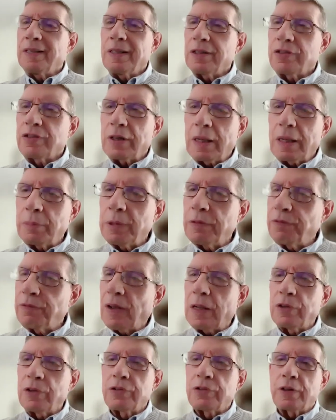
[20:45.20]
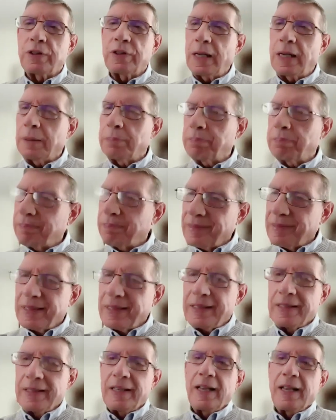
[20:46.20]
Sentiment follows the tape.
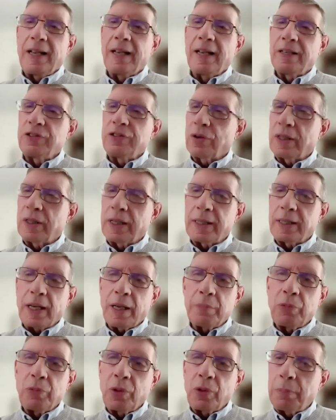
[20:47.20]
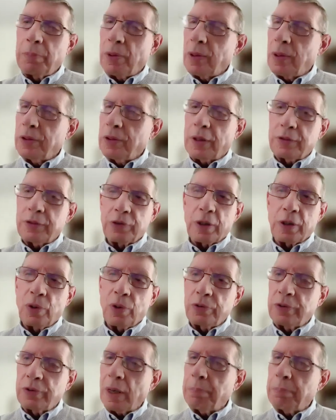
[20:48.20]
And so they get more bullish as it
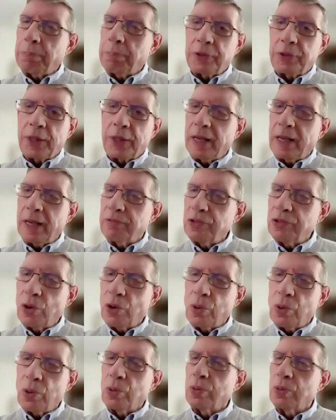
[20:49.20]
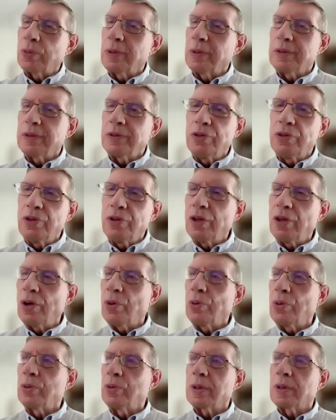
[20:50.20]
goes up, but they have no
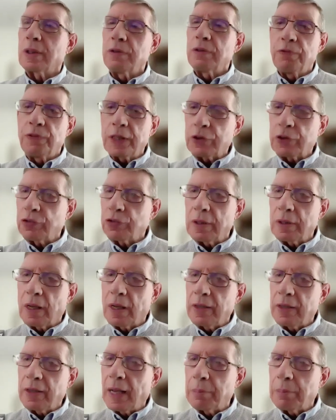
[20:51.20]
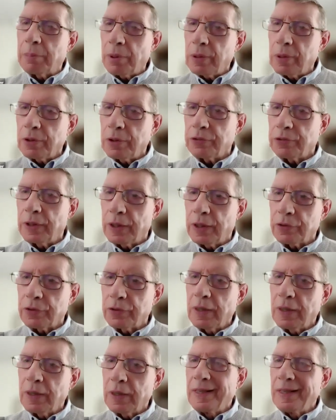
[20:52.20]
conviction on that bullishness.
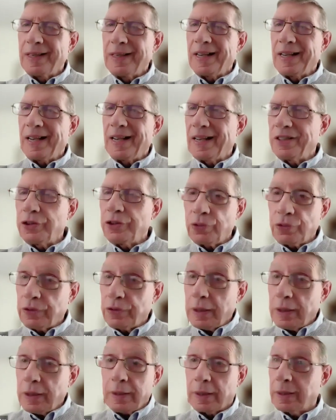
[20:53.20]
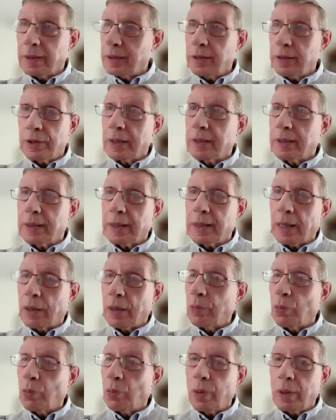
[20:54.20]
And you see it. You
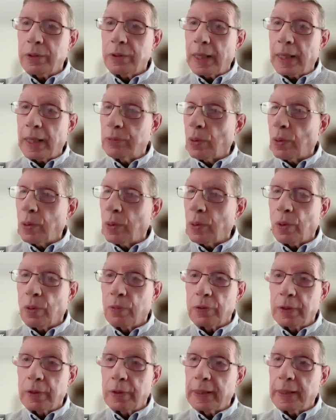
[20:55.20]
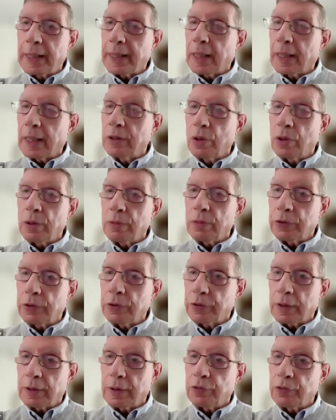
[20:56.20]
get one day rollover and they get nervous
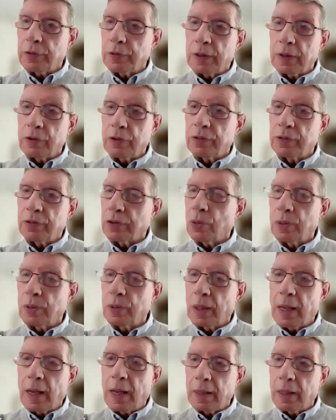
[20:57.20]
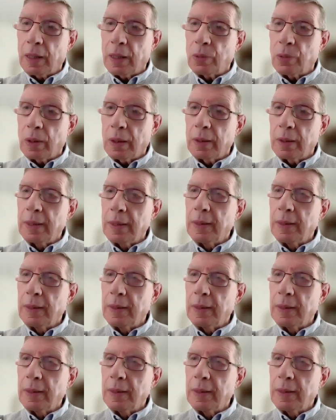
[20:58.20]
that this thing's going a lot lower.